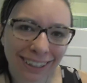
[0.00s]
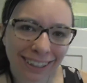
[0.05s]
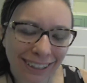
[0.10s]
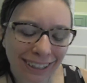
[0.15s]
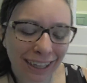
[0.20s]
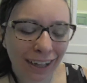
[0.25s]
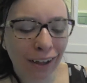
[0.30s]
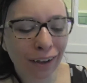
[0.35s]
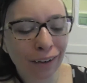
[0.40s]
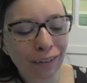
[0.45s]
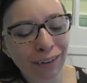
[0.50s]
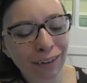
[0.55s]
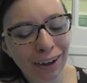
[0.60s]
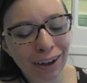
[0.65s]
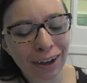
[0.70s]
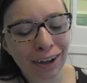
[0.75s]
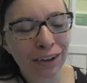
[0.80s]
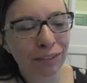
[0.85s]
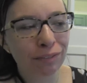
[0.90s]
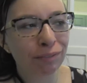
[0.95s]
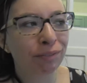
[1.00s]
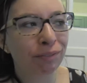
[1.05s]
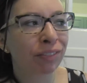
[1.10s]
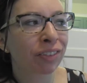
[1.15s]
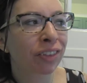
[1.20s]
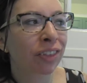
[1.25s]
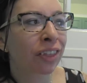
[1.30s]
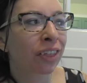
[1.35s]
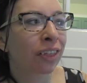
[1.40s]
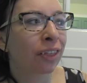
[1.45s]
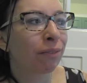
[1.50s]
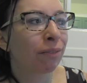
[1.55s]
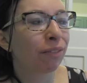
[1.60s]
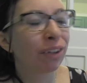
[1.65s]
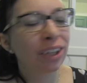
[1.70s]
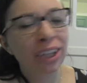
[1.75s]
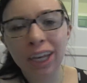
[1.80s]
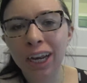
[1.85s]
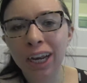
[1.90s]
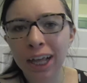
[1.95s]
So, um,
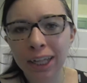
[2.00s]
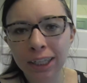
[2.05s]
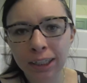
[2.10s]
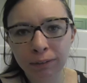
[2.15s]
but yeah,